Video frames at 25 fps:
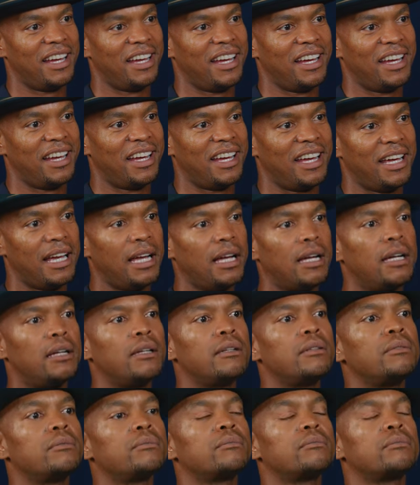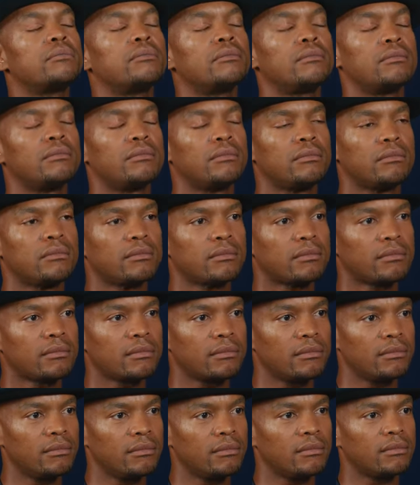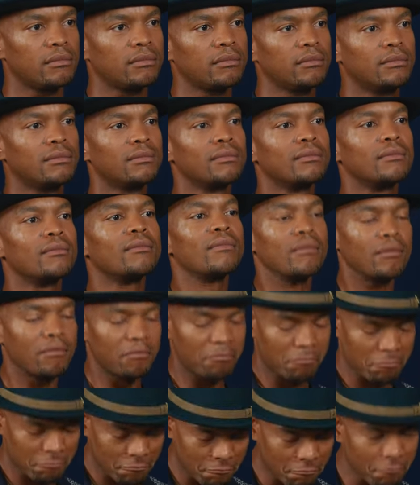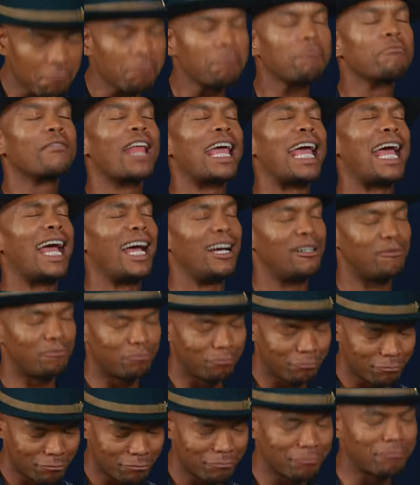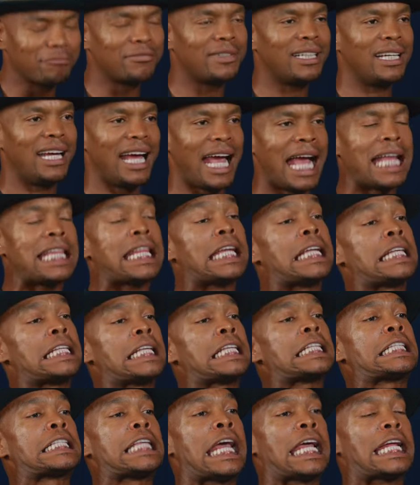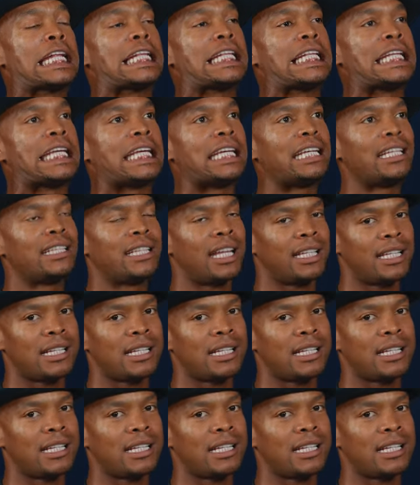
and a mixture of people who could then point their families to this. That is exactly